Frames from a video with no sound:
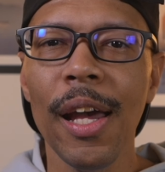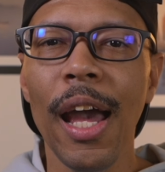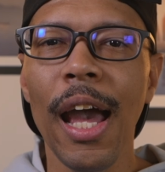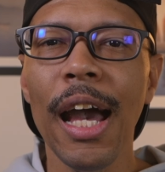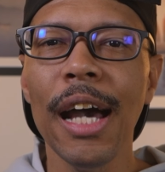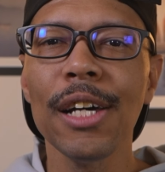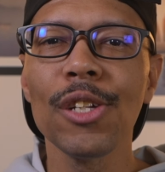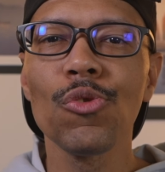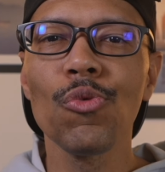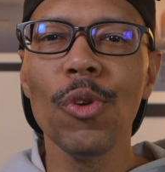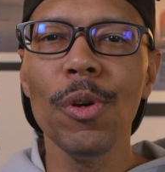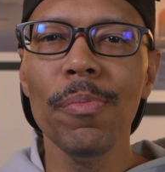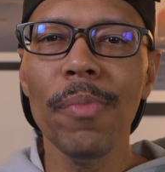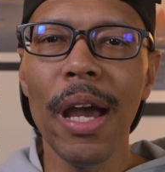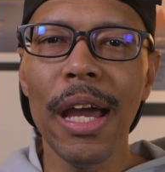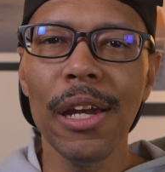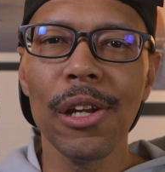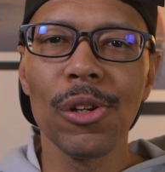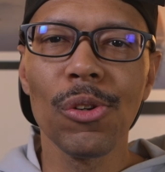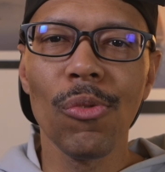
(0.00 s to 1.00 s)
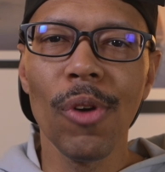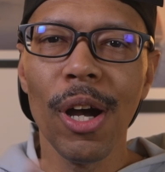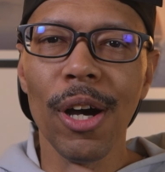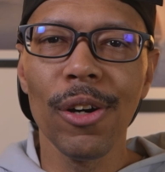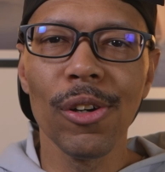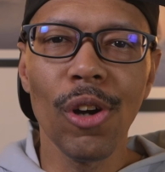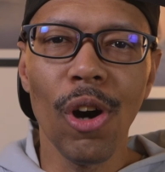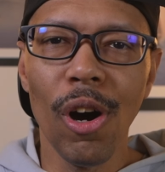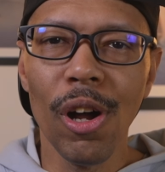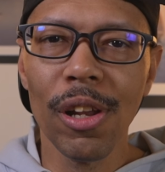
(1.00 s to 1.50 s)
As we made it
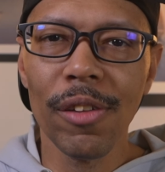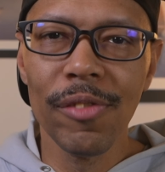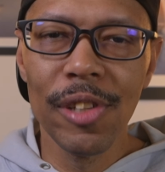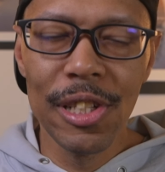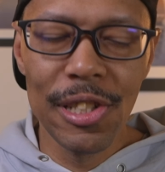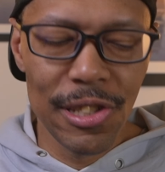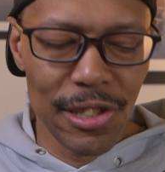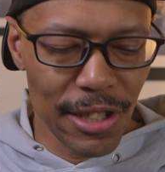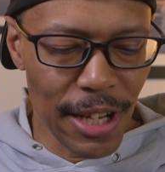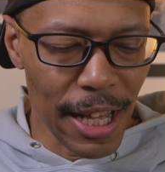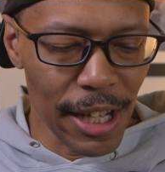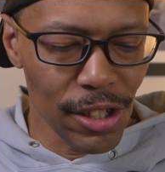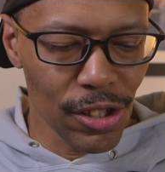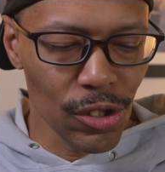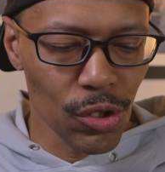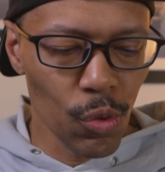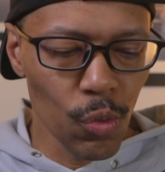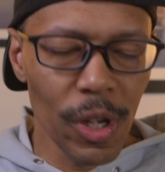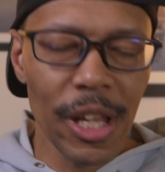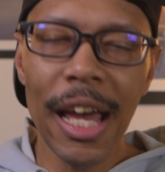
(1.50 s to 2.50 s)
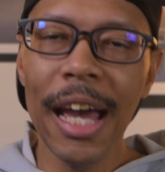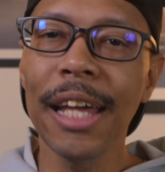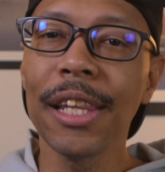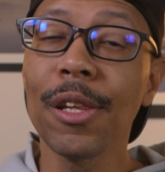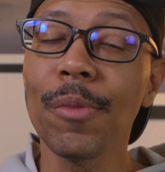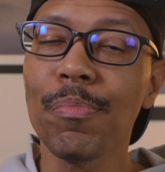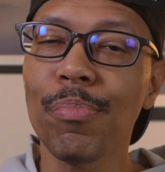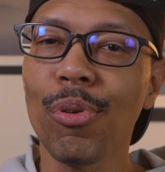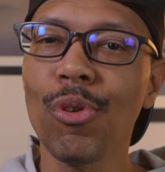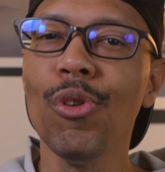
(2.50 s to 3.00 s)
around all of these stations, we had
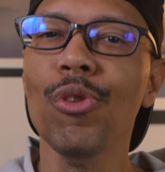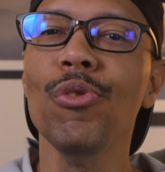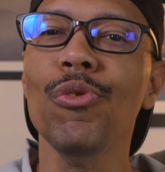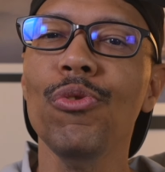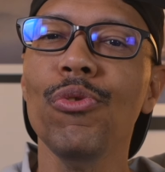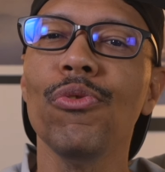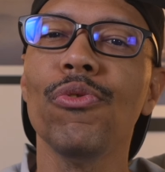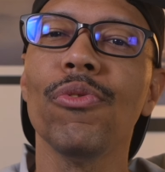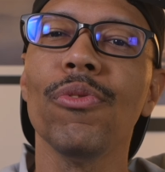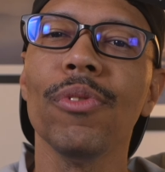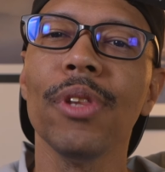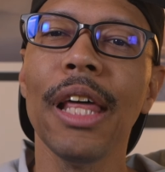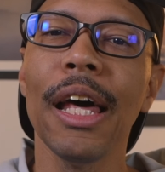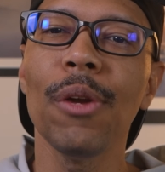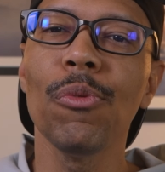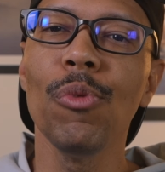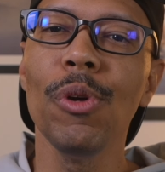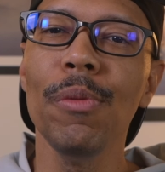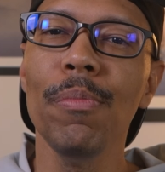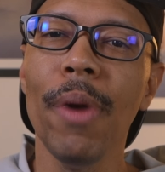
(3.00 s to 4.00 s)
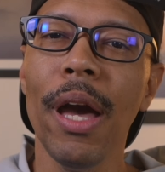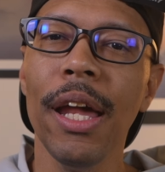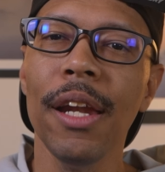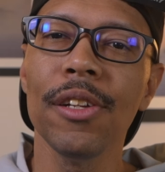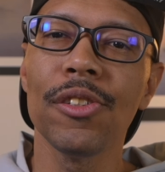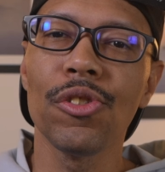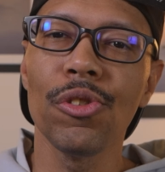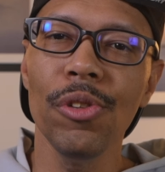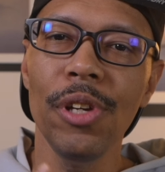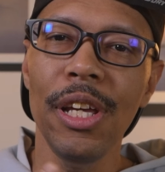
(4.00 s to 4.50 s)
to prove that we made
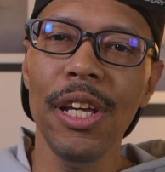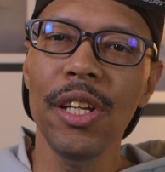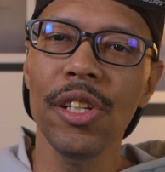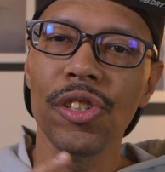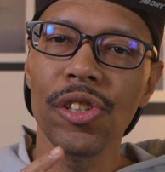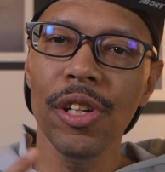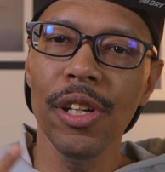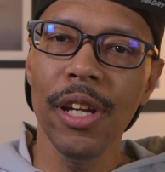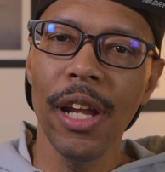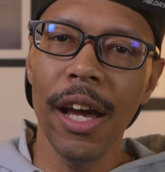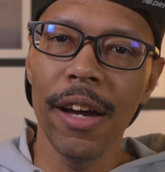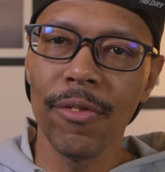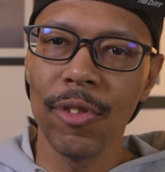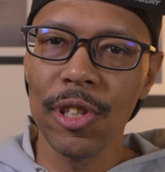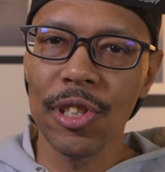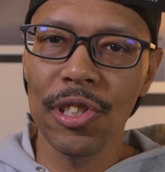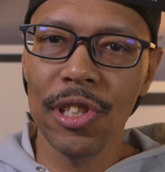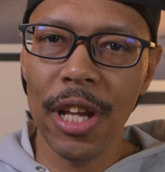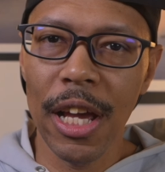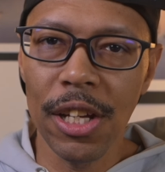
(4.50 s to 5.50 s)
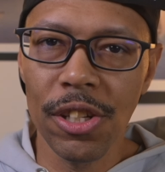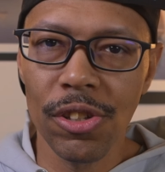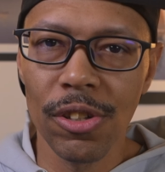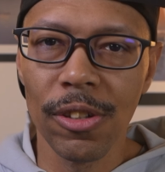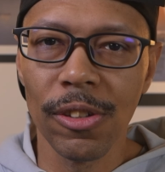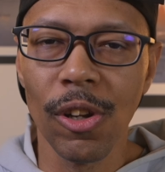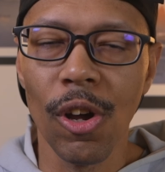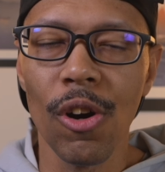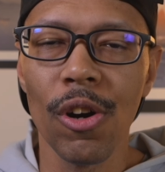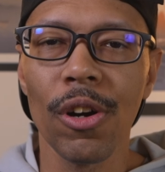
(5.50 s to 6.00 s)
it to each and every station
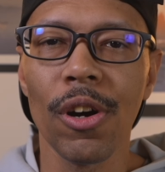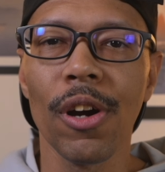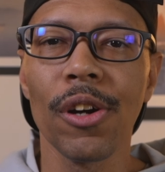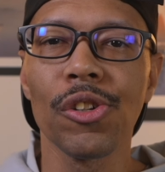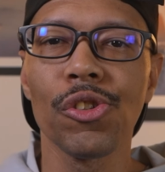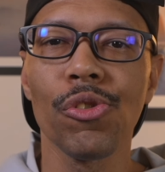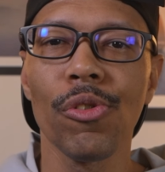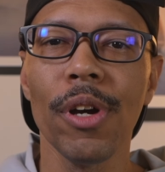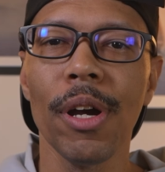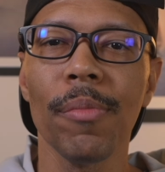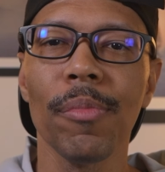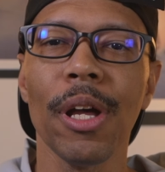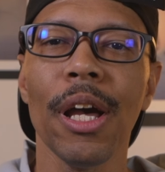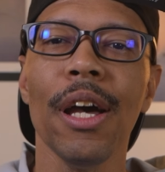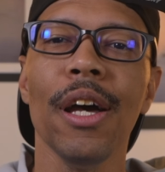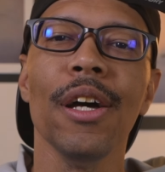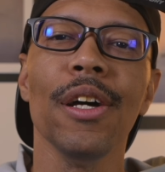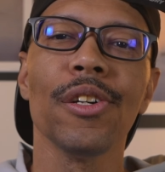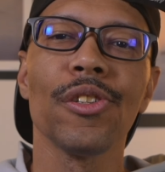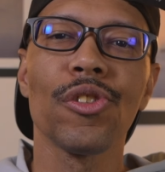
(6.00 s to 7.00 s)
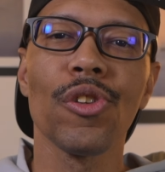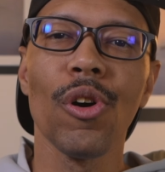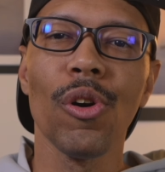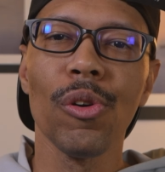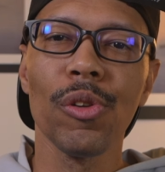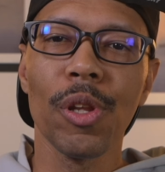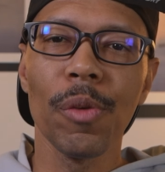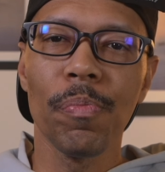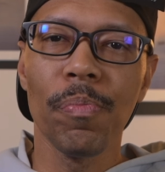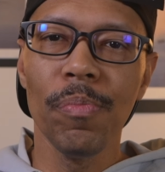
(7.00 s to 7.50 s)
along our trip.
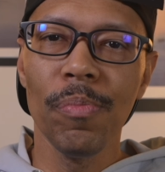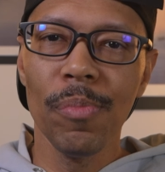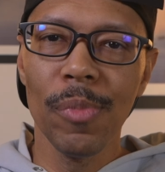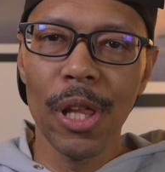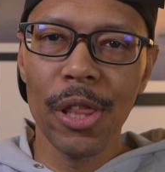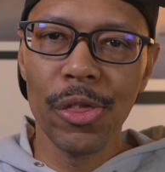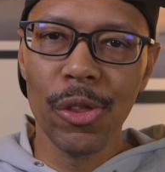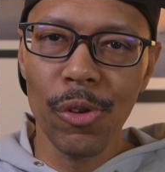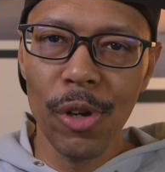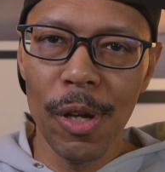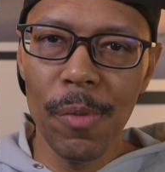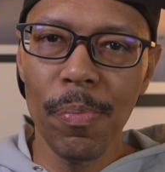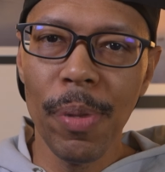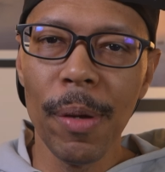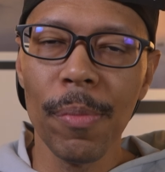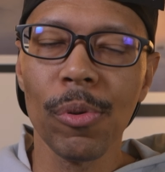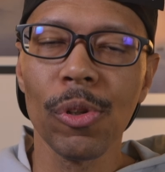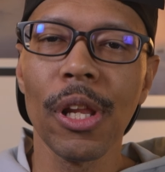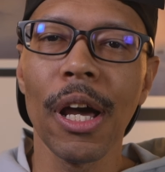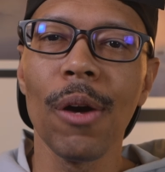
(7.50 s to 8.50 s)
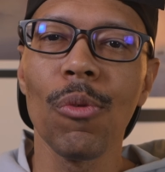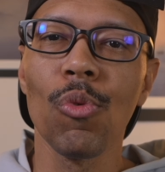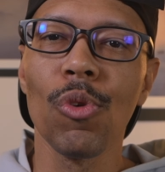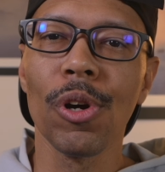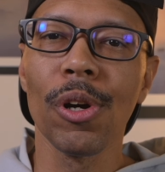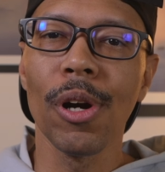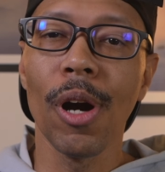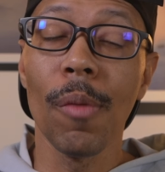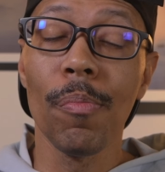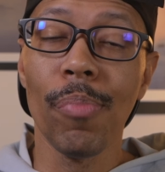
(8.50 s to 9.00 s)
So the three people that
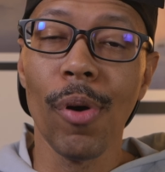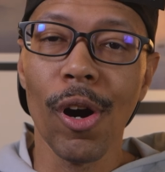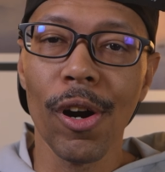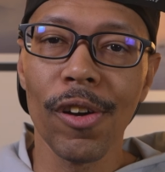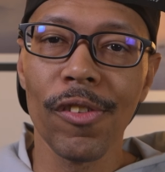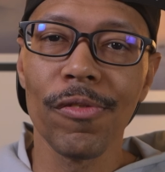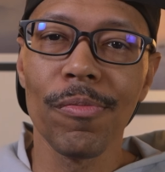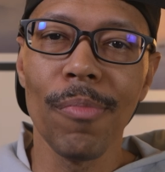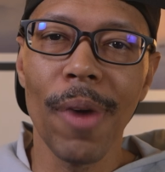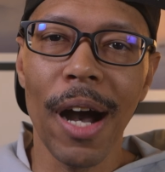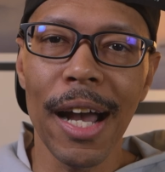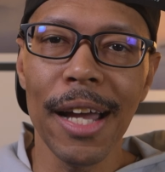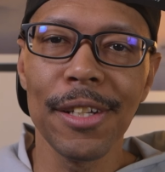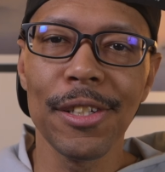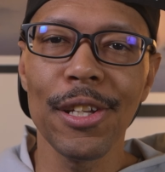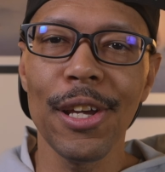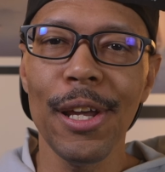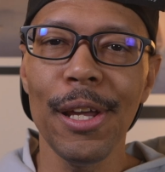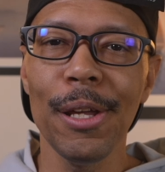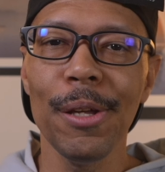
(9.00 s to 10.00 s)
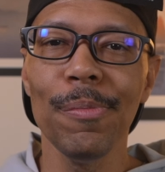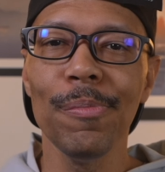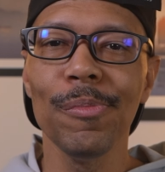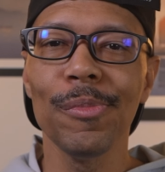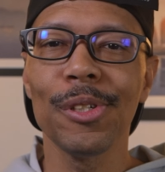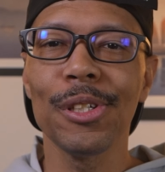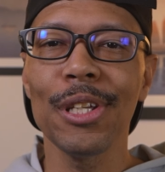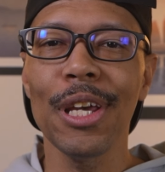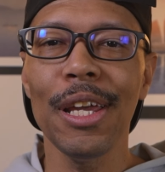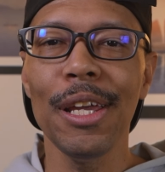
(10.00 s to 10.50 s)
were a part of my team,
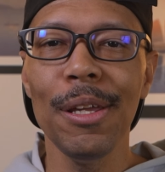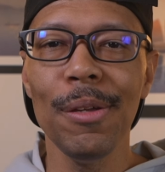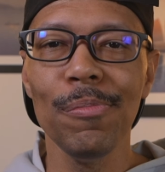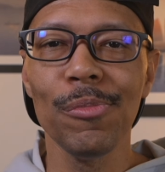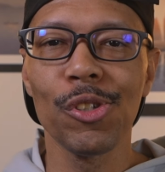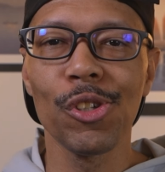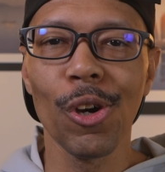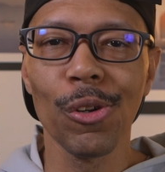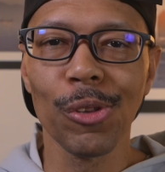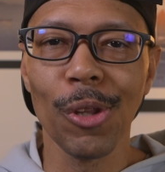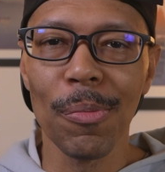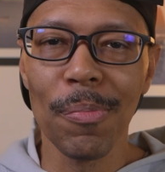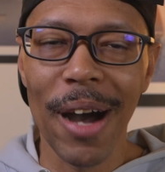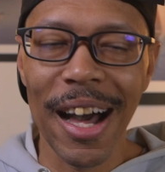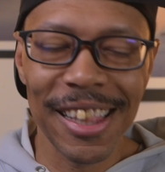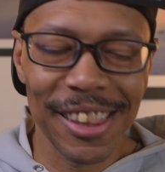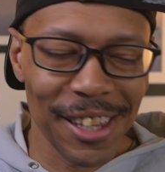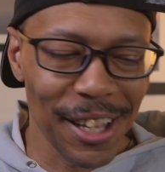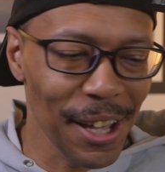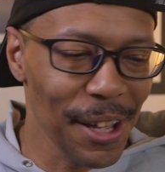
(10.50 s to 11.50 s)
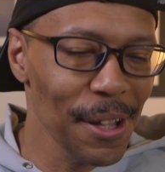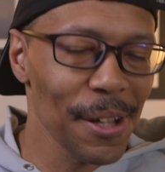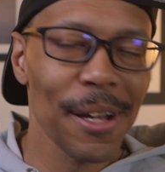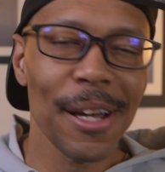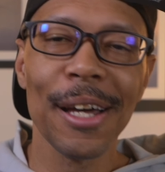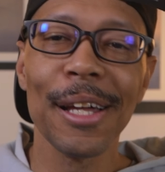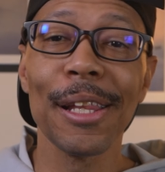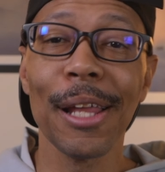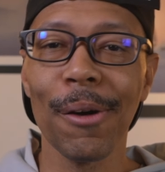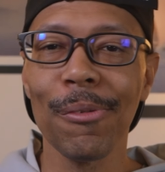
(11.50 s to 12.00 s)
Team Chotomate,
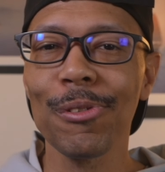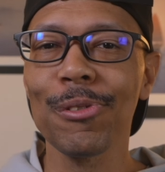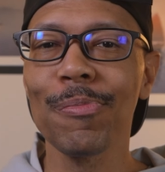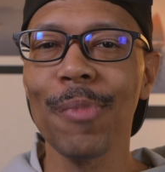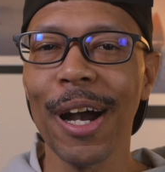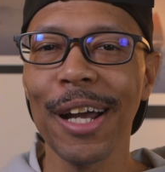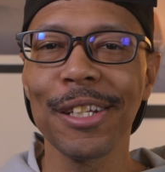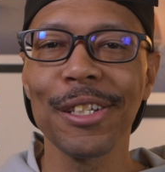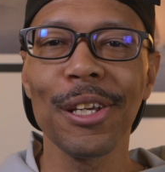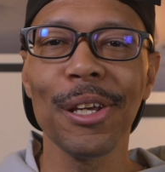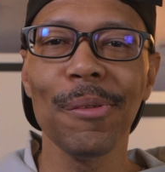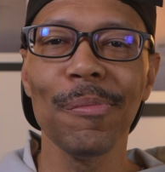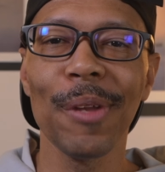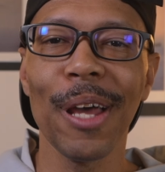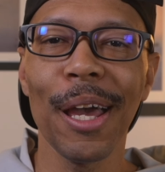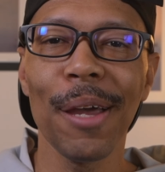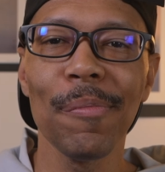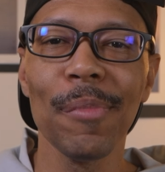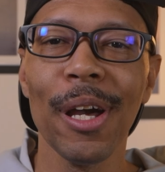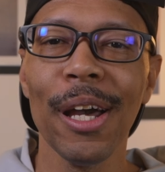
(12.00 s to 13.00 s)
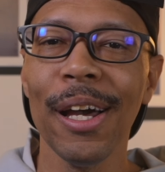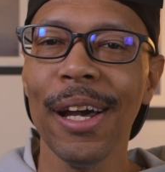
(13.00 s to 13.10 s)
that was my team name,